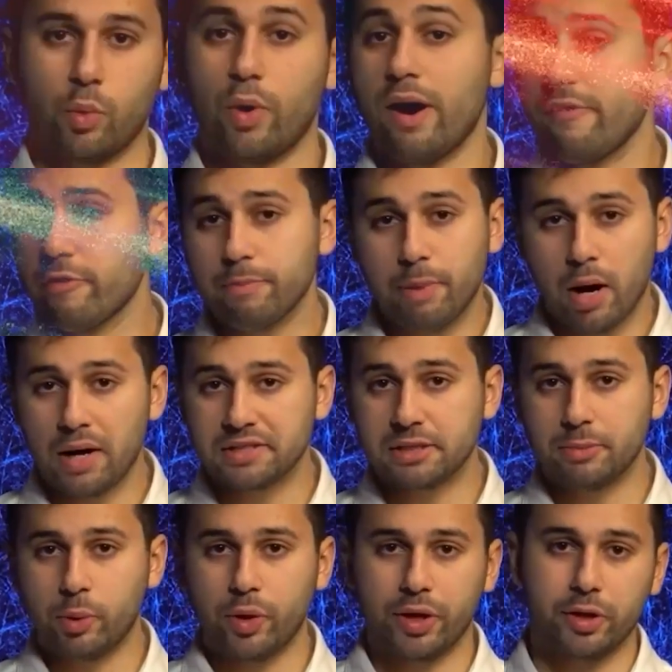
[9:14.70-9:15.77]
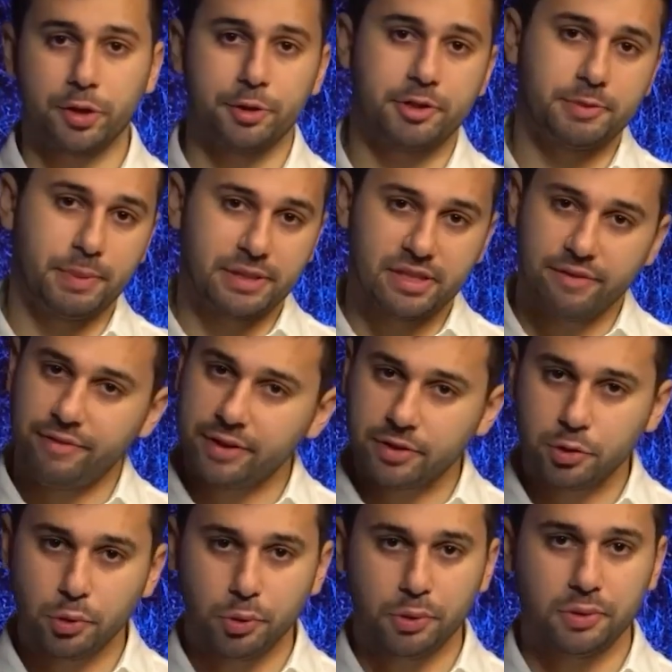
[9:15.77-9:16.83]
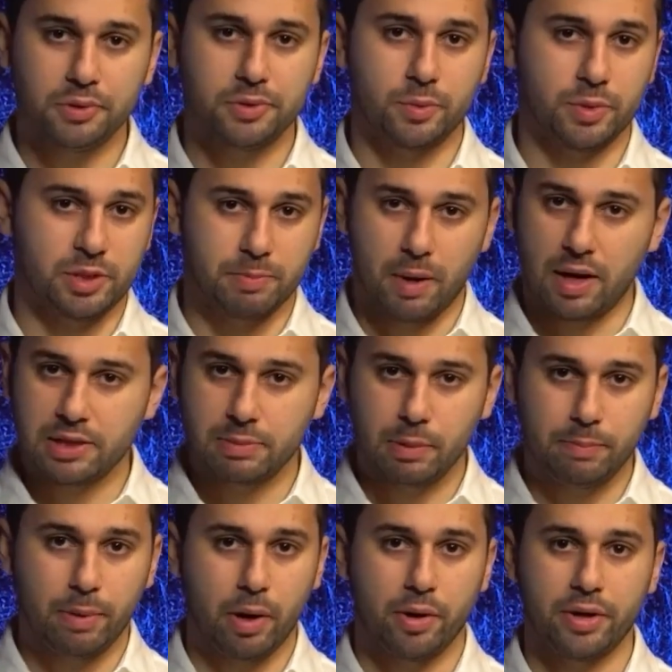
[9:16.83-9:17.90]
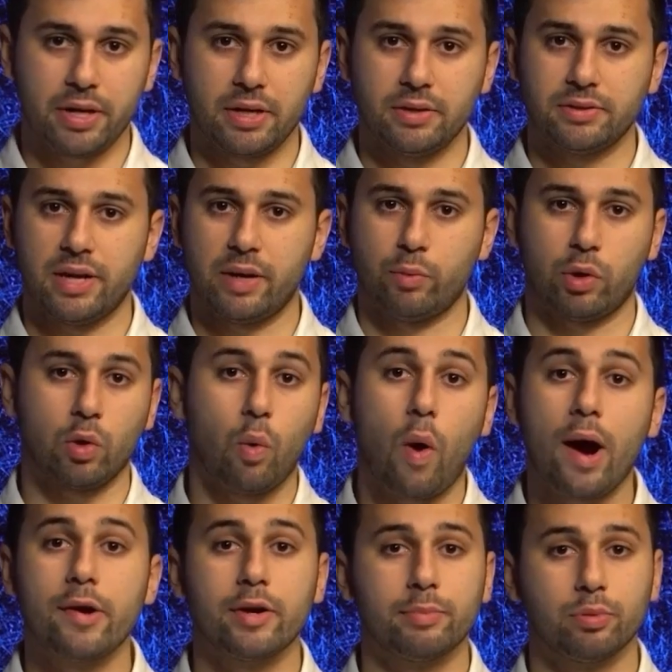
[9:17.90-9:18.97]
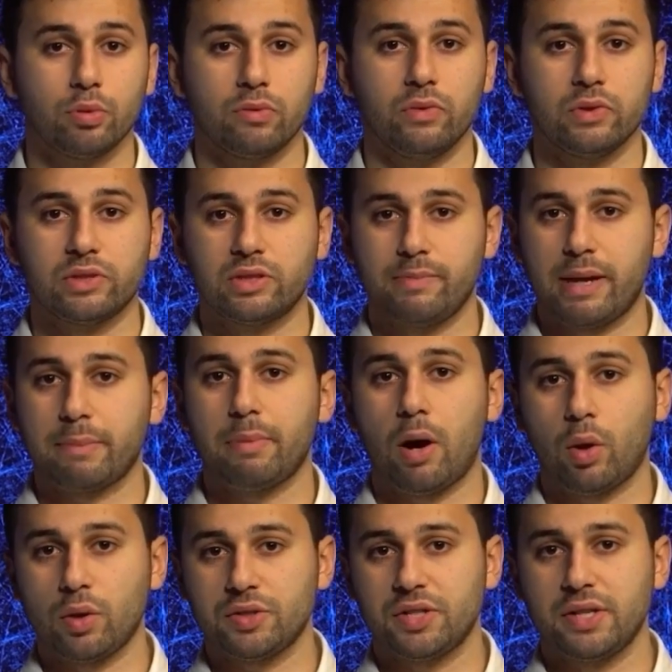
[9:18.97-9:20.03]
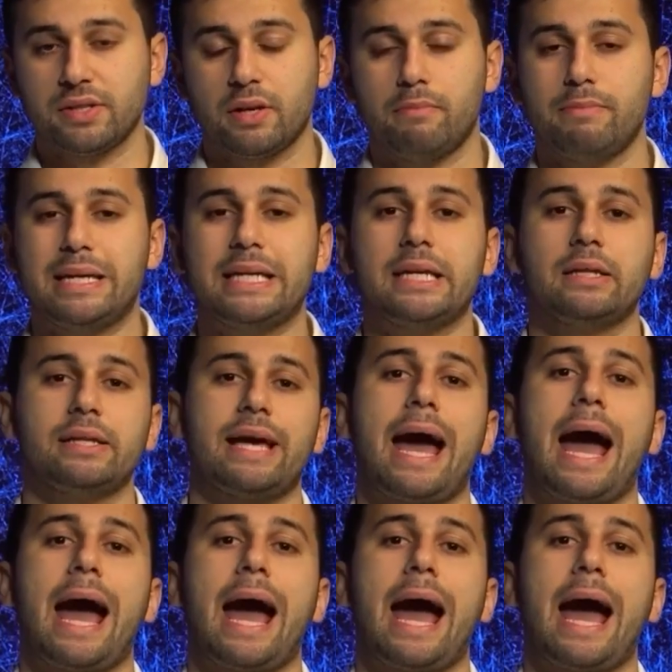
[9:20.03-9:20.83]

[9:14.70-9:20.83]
wherever possible, include specific tools, responsible parties, and required approvals to make policies immediately